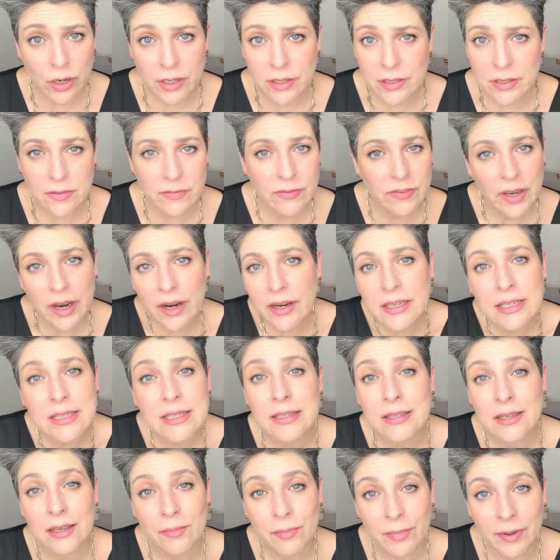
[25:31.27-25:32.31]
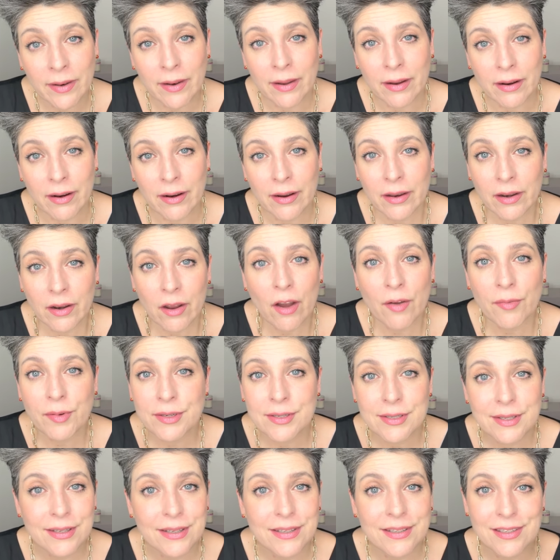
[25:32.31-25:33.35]
It's very similar and
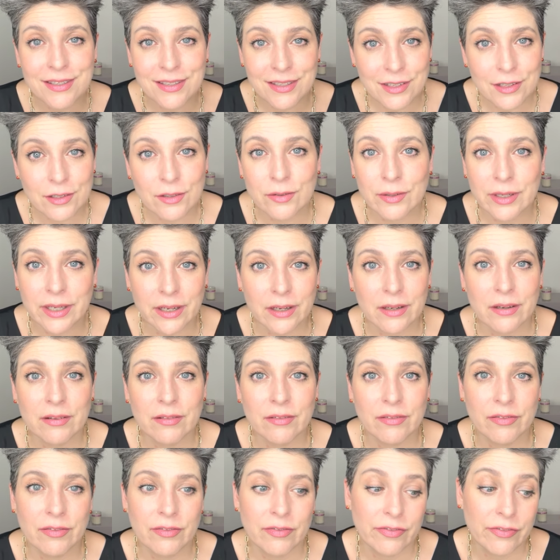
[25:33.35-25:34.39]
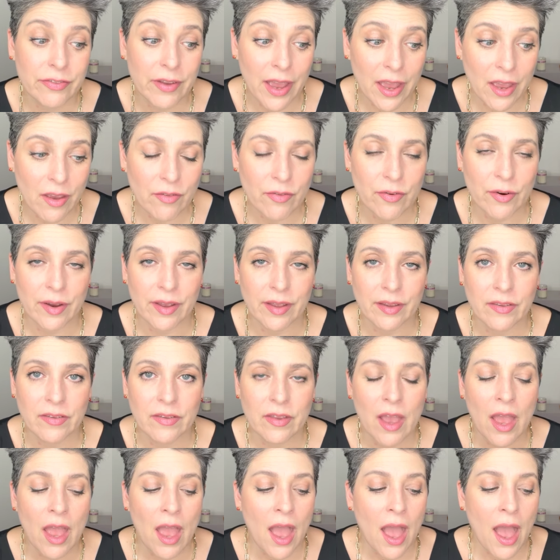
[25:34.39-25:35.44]
obviously still one of favorites.
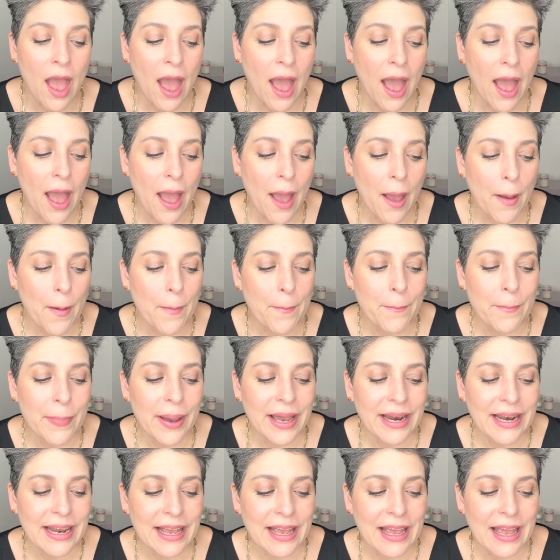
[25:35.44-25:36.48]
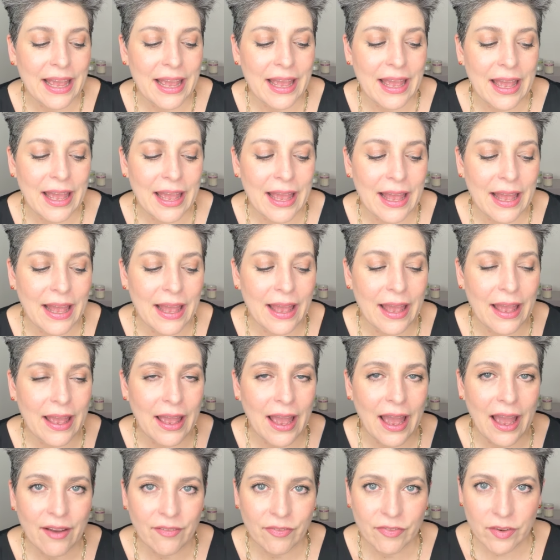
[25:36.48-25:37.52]
Uh, but
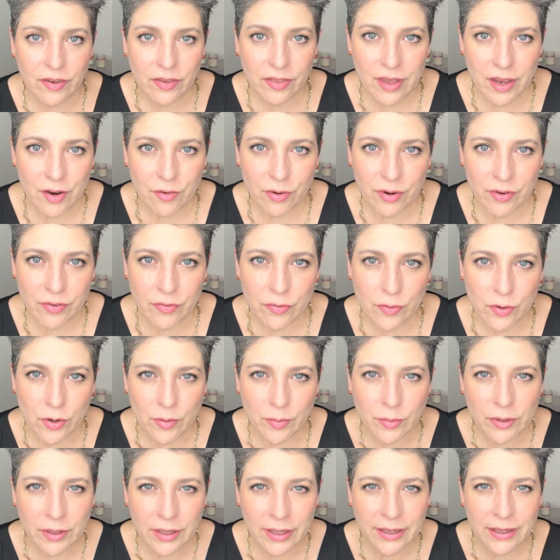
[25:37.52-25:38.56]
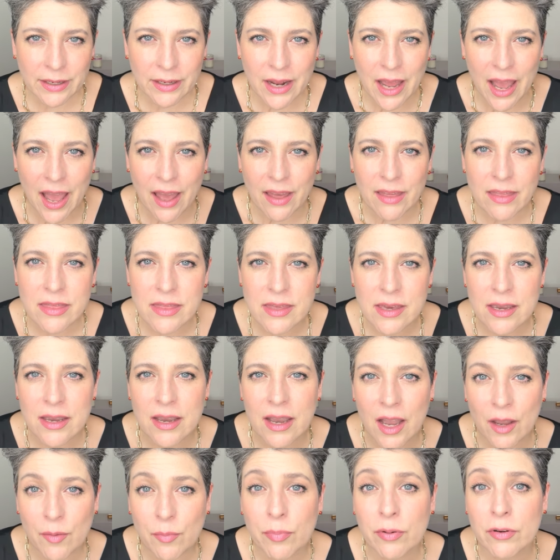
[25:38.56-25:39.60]
after they reformulated, I think
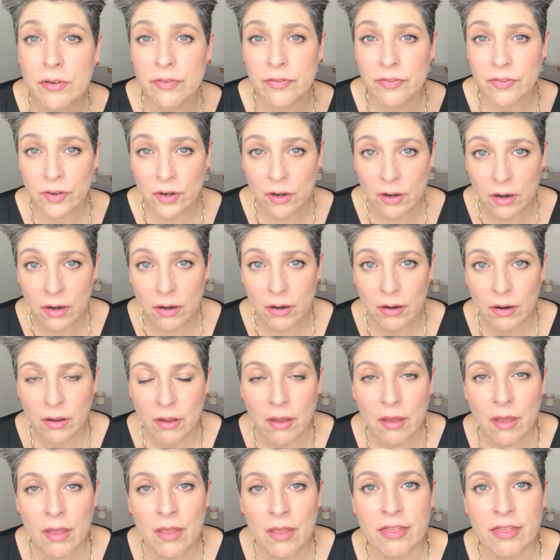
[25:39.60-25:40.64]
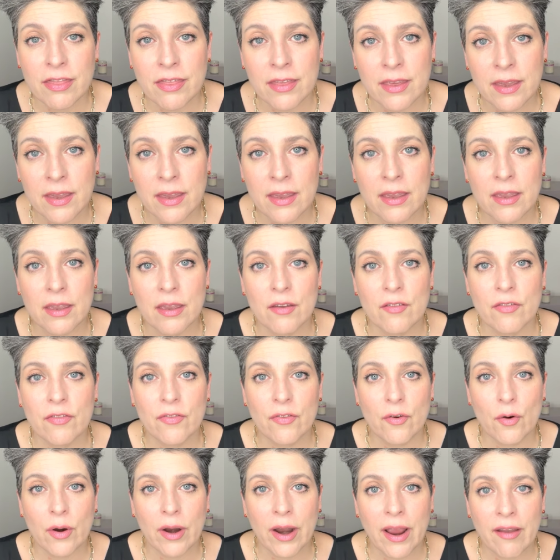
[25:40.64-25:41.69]
I prefer the
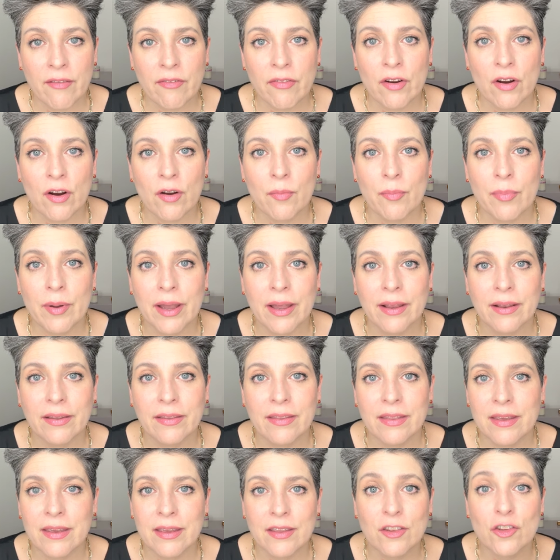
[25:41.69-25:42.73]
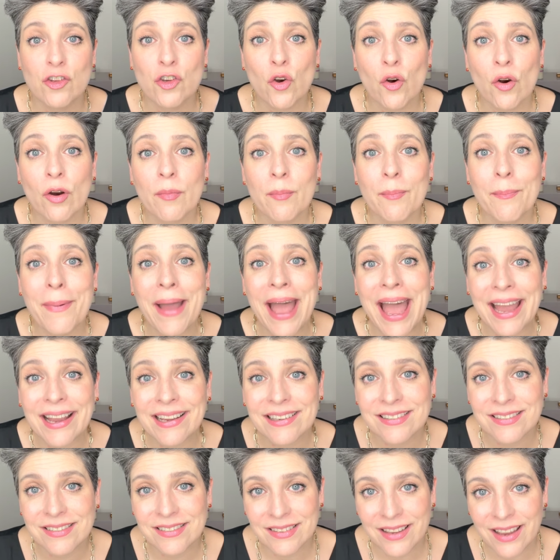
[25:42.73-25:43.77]
Forever, but the Dior
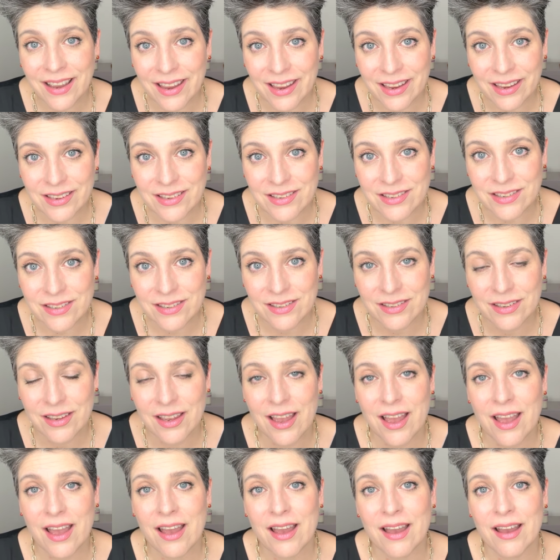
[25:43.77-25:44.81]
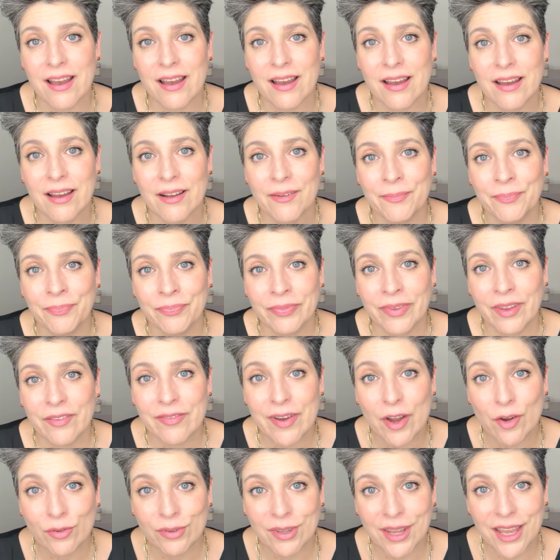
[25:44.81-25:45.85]
Backstage uh,
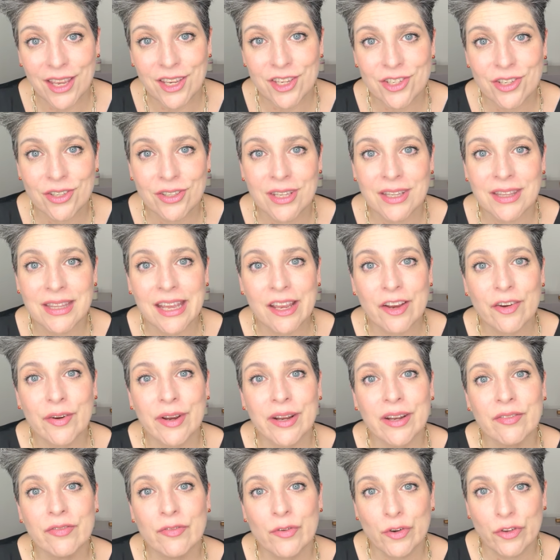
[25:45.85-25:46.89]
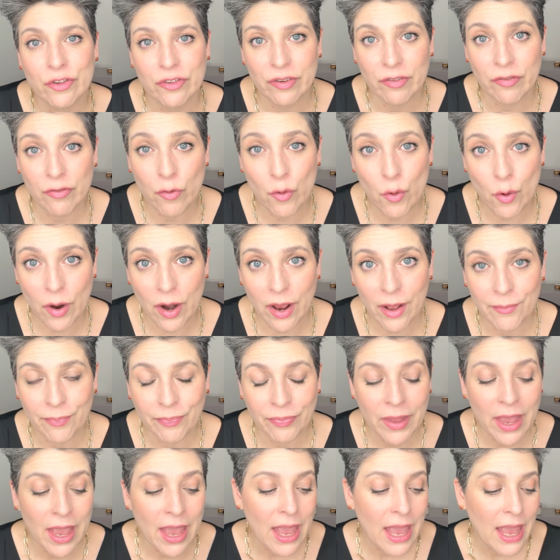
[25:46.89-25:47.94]
foundation that they created for Sephora.
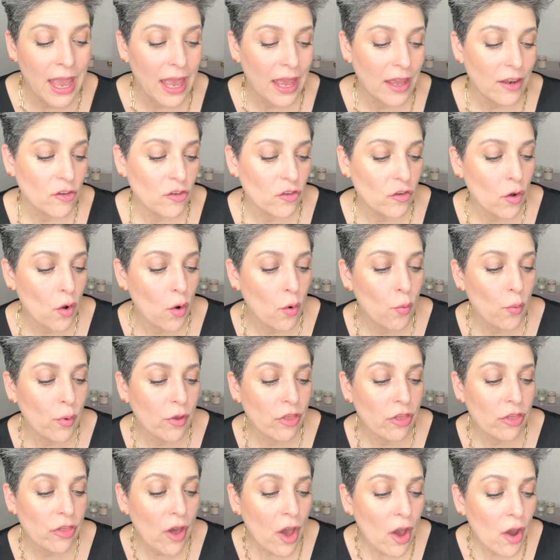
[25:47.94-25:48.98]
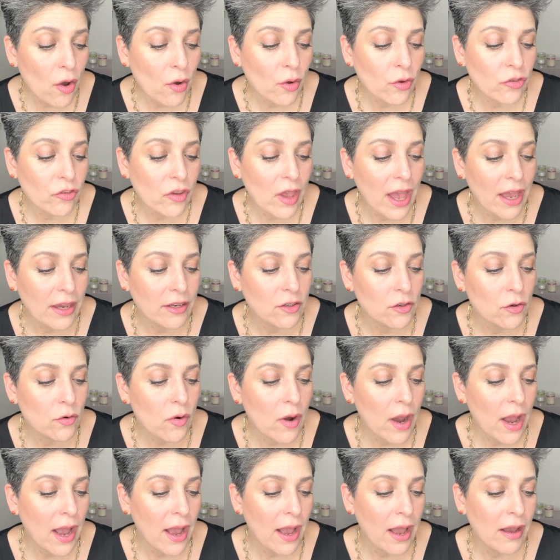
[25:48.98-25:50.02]
And so with those, I
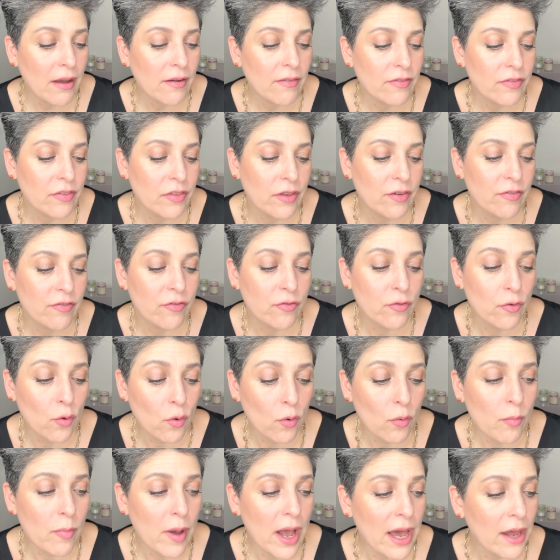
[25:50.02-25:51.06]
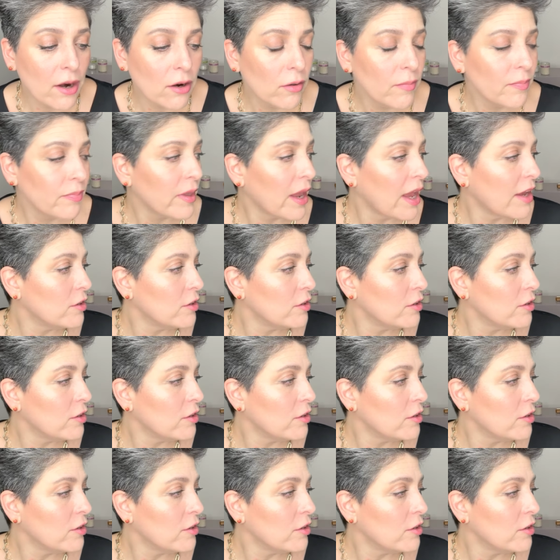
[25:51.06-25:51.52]
don't have the full bottle.